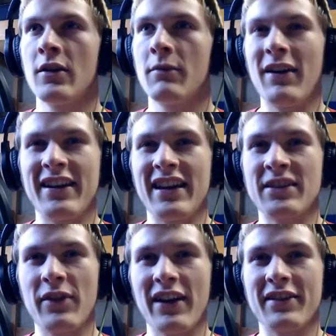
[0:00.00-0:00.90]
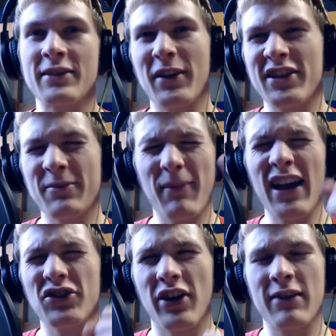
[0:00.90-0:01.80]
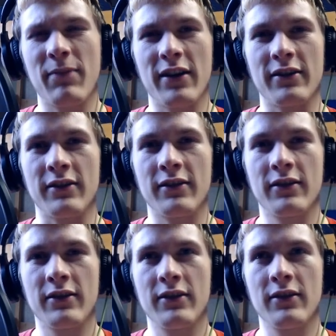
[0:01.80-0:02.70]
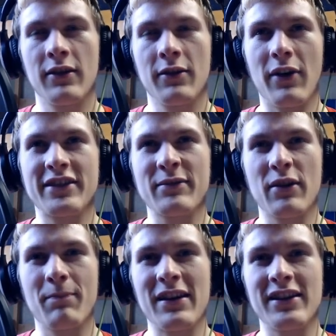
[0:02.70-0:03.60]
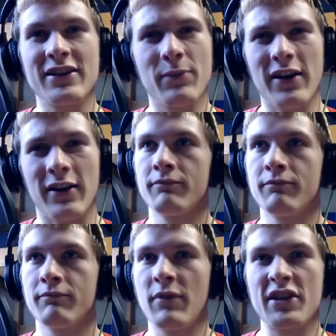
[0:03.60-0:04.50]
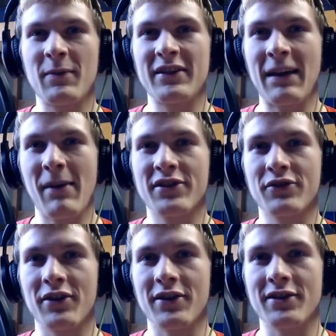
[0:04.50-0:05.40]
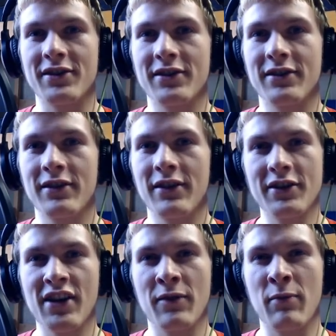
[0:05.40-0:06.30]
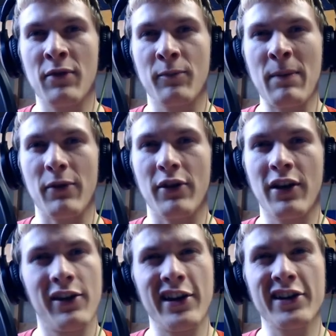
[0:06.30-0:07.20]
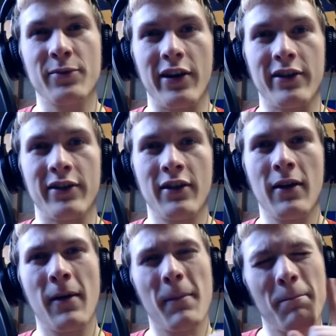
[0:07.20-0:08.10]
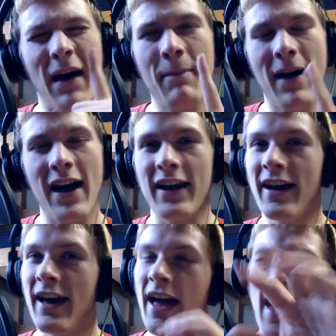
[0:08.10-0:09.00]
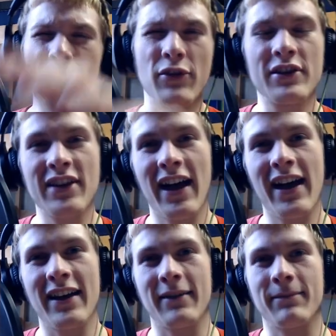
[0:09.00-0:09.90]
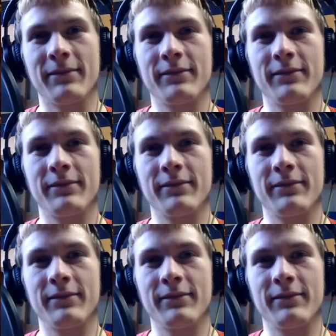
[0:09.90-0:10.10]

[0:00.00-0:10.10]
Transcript: But hey, guys, if you like this, please smash the like button. If you want to see more Bendy as well. But this has been DatMasterHunts. I'll see all you beautiful people in the next one. Bye-bye. Have a good time.